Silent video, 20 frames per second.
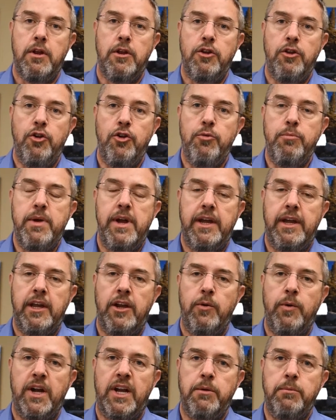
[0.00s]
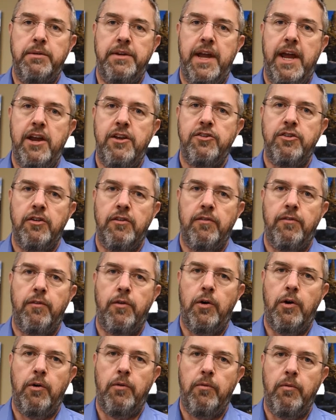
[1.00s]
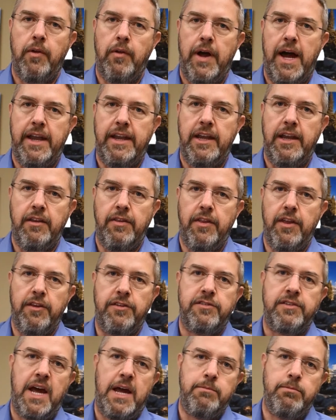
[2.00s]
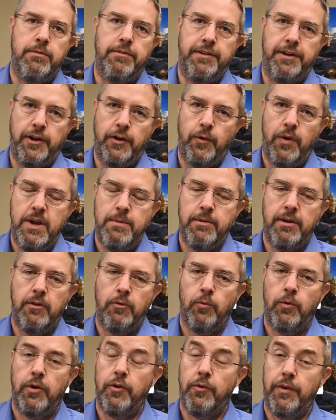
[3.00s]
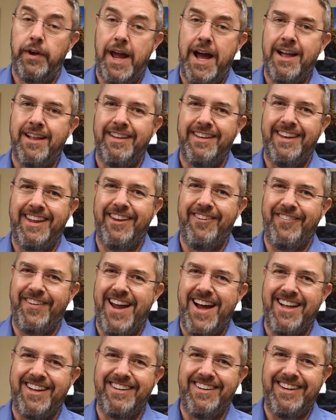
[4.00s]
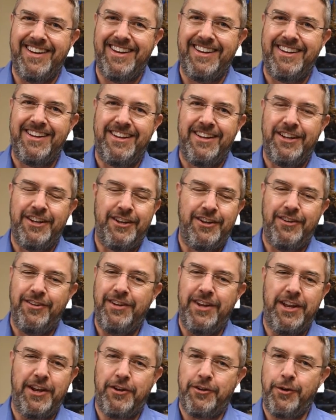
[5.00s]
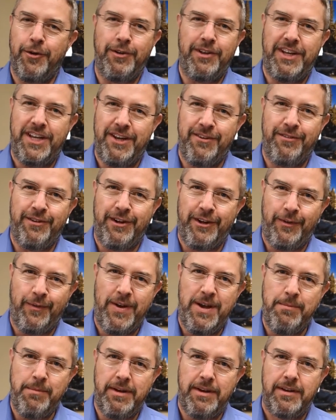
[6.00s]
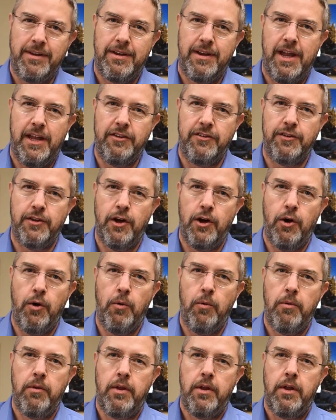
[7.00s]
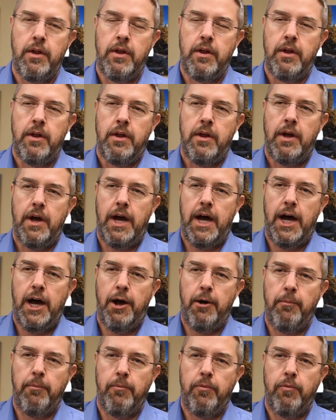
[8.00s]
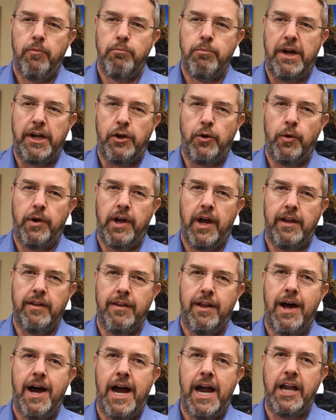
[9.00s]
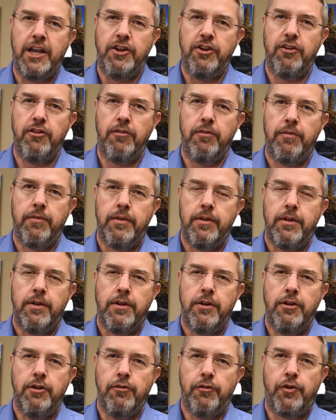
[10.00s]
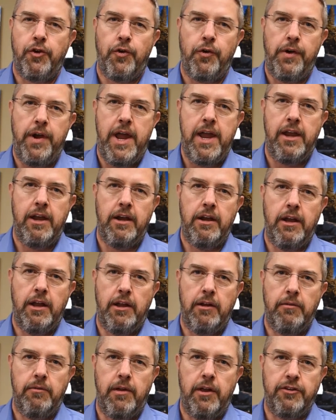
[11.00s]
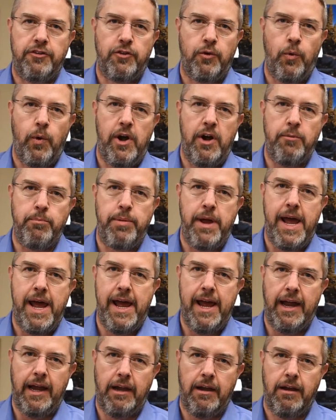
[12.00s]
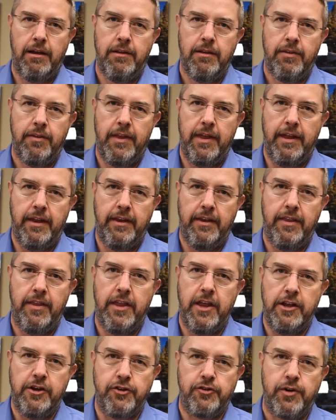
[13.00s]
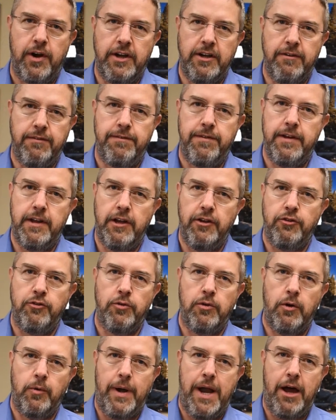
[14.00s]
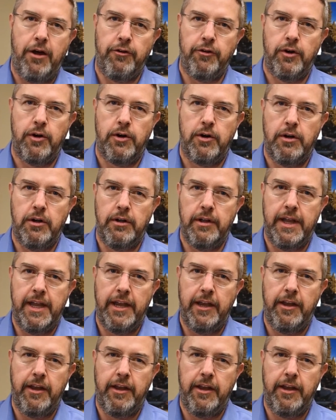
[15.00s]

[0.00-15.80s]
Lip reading: you may get a recommendation for, I need this type of an agreement, when in reality, you need a totally different agreement. And so by going online, you've created a square peg that you're trying to fit into a round hole.